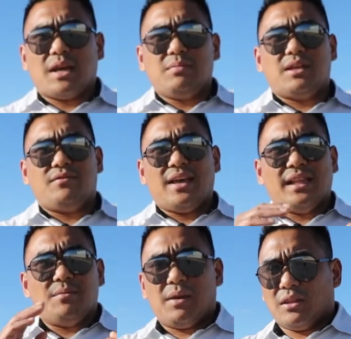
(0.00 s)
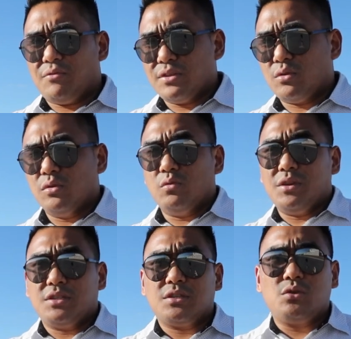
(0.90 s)
is I believe the elementary school,
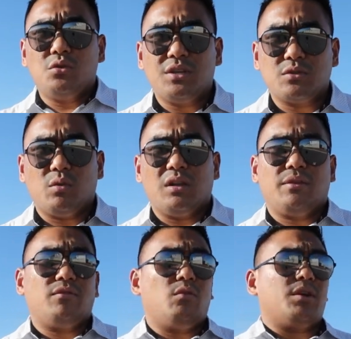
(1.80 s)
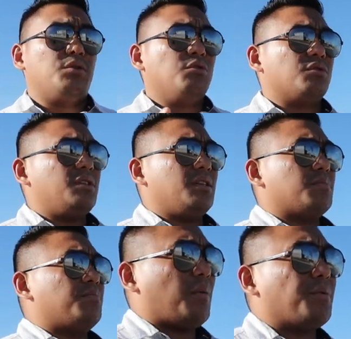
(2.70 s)
which is good as well if you want to use this
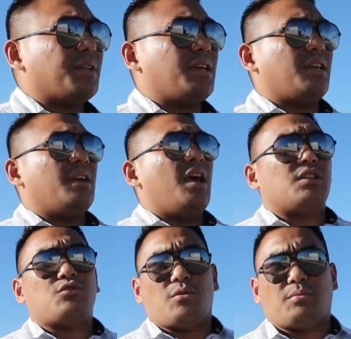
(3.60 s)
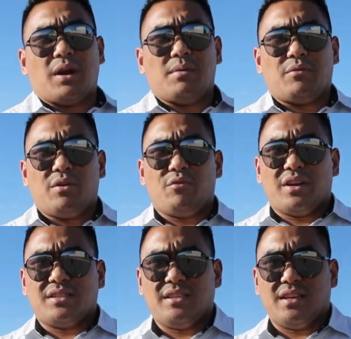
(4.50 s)
property as your primary
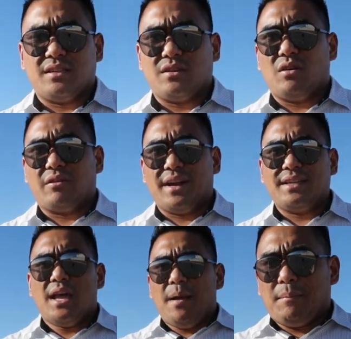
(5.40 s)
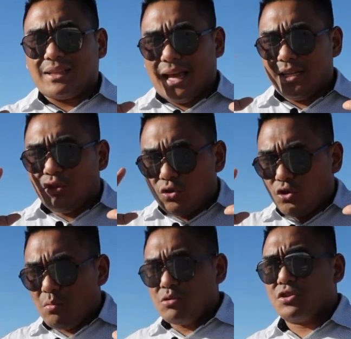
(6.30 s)
resident. All right, but I need to
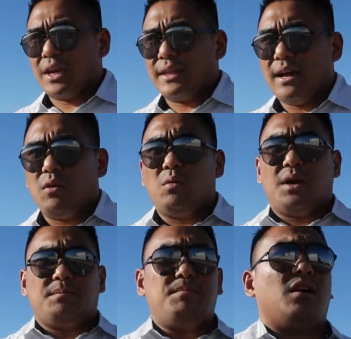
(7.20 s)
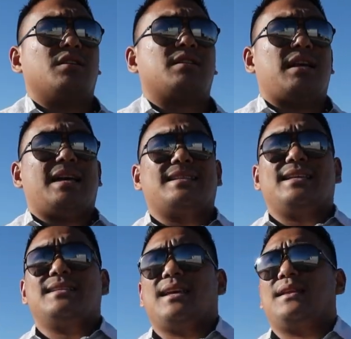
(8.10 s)
double check that one, because as
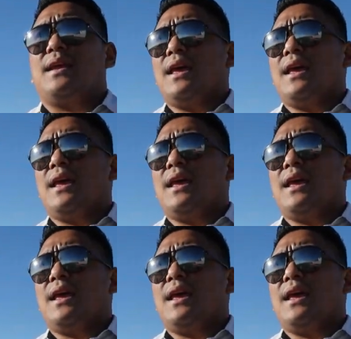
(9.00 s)
I said,